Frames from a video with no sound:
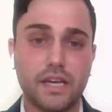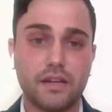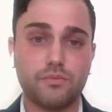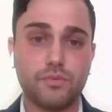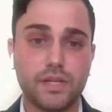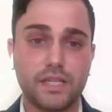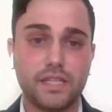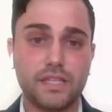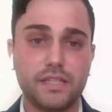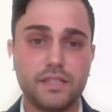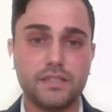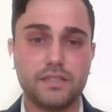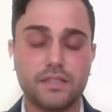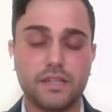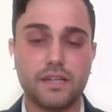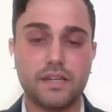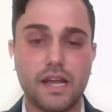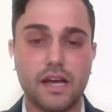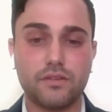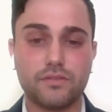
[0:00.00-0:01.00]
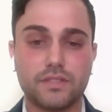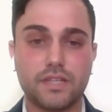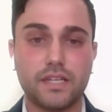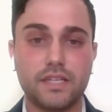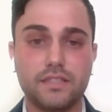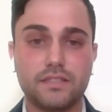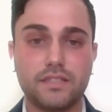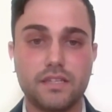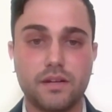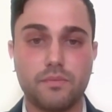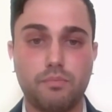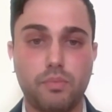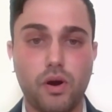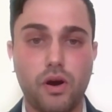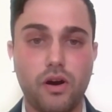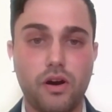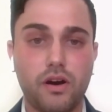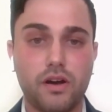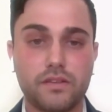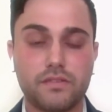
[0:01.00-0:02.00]
And when he announced that he's going to
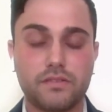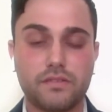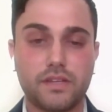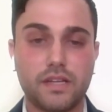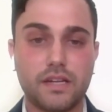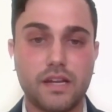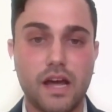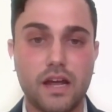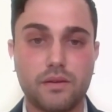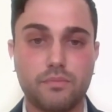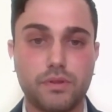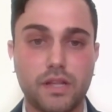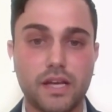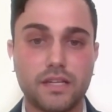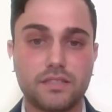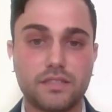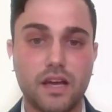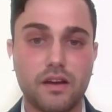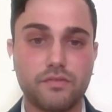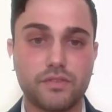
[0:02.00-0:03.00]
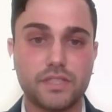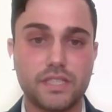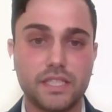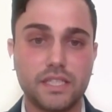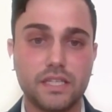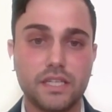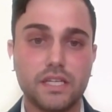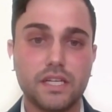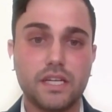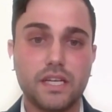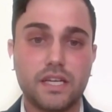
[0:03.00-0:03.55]
pause and not apply sovereignty,